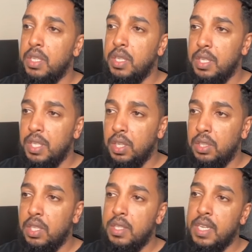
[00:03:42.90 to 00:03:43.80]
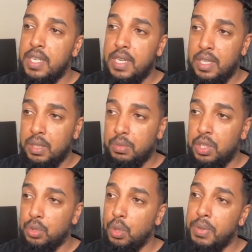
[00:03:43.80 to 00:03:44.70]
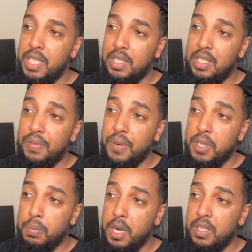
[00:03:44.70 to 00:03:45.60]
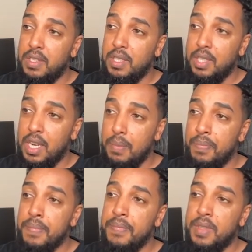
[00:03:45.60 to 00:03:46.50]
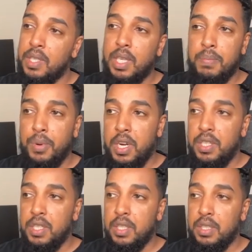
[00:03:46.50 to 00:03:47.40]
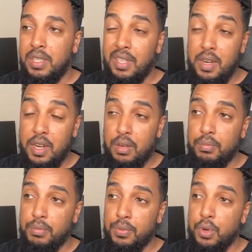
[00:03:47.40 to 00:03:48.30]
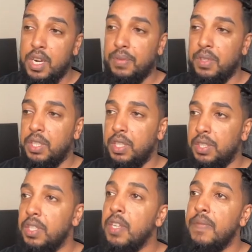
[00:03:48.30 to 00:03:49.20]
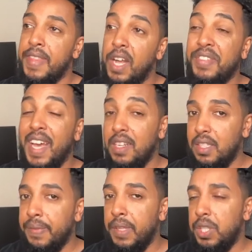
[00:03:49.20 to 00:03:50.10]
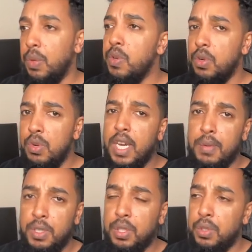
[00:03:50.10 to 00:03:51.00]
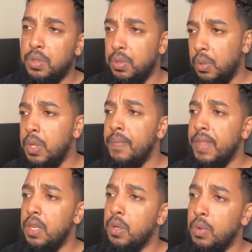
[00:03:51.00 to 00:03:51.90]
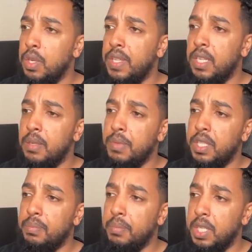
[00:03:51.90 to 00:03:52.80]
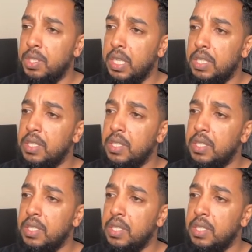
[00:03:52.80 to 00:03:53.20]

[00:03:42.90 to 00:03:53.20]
it yields, then it does something. So basically, the first part is the setup. The second part is the teardown, before and after the yield. Now that is the fixture. We're going to look at a bunch of those, so don't worry if that didn't make much sense.